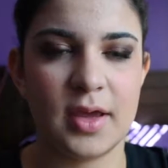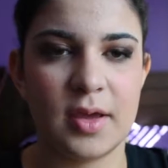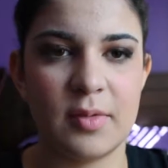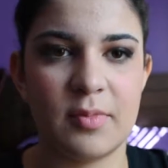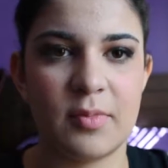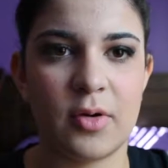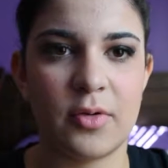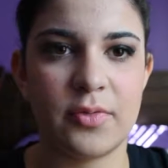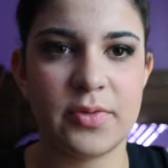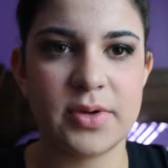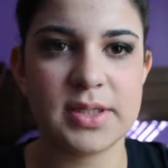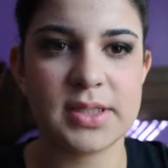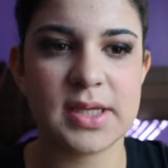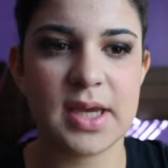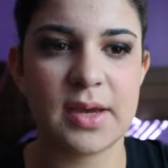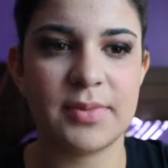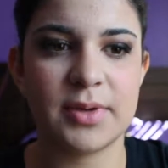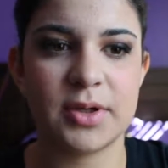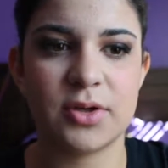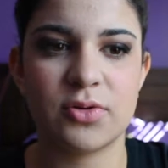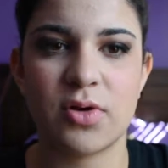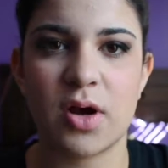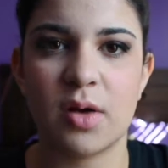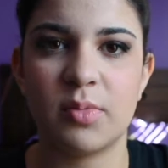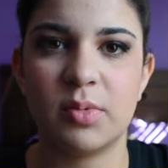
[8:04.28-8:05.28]
I'm always
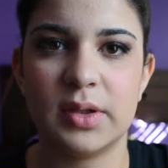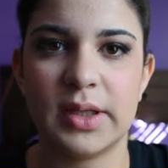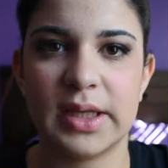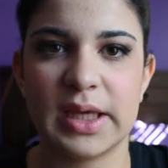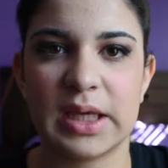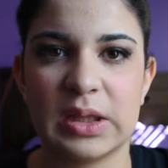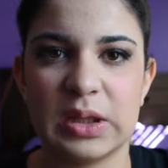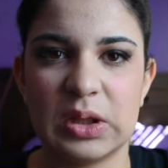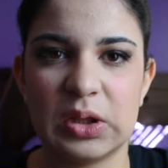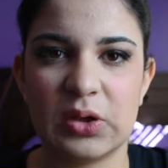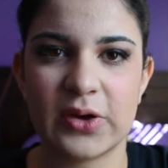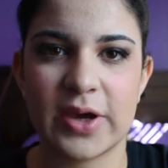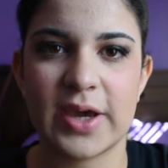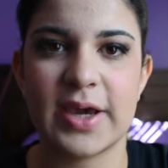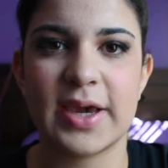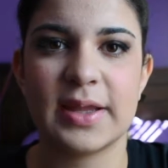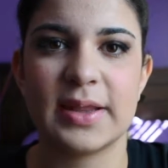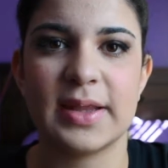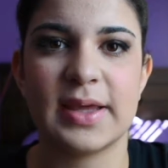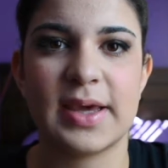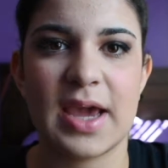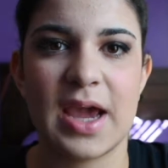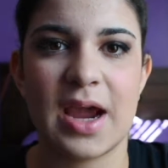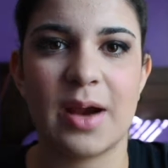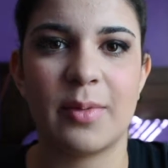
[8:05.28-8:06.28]
having trouble, like, looking in
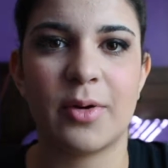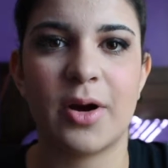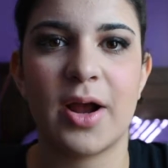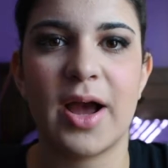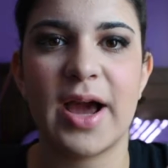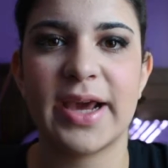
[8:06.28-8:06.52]
the camera.